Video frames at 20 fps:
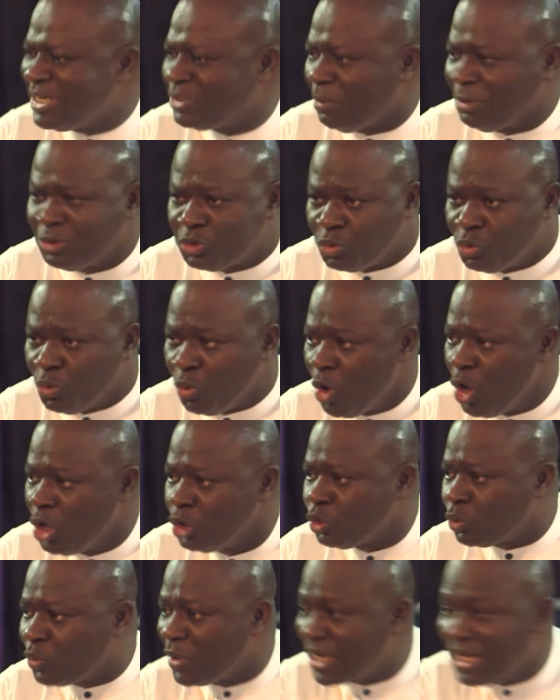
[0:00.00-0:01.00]
I supposed to do?
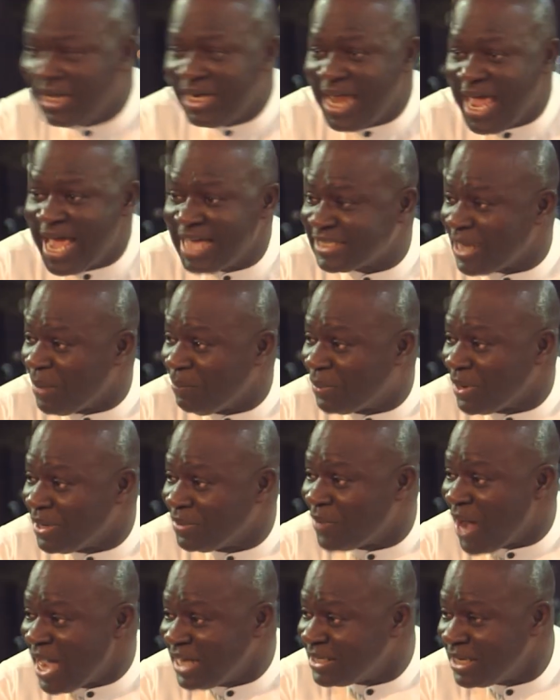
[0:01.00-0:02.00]
To quickly lay hands and pray,
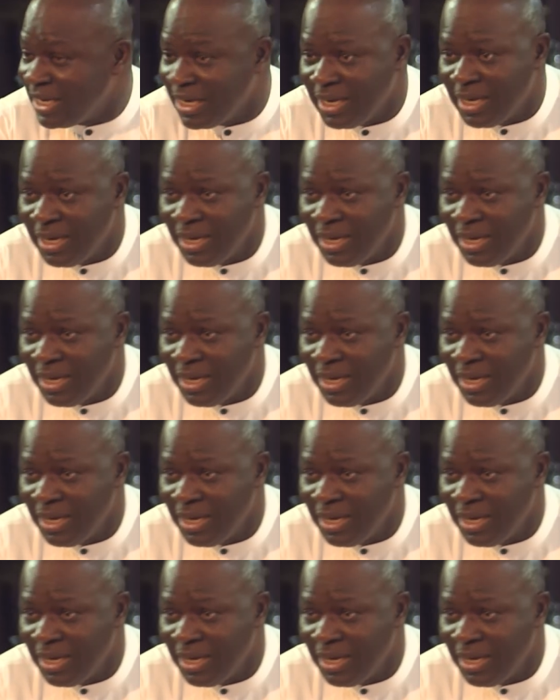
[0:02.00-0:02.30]
right? Yeah.